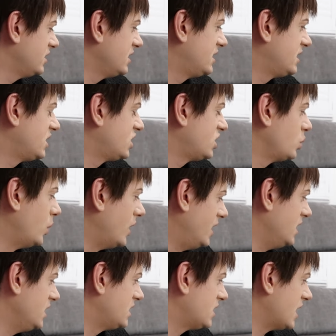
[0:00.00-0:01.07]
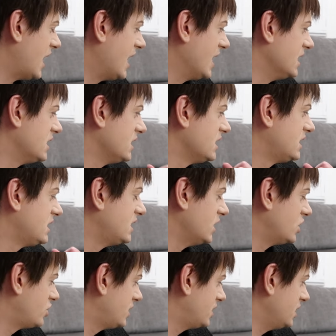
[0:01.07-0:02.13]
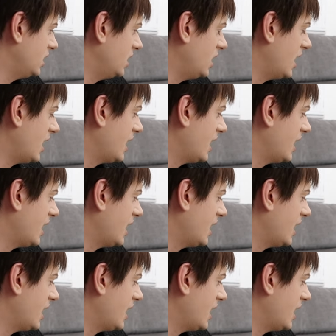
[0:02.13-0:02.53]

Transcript: sweet and citrusy